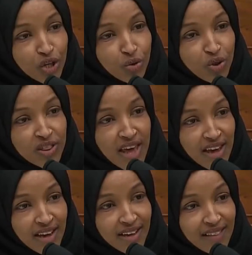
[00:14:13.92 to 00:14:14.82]
do you
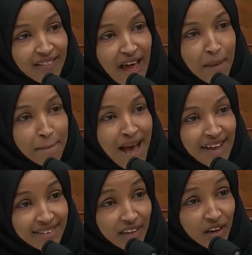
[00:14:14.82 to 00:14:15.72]
think that
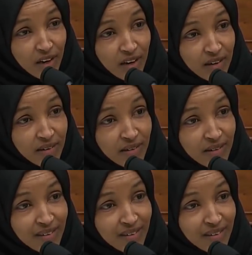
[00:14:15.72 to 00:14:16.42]
massacre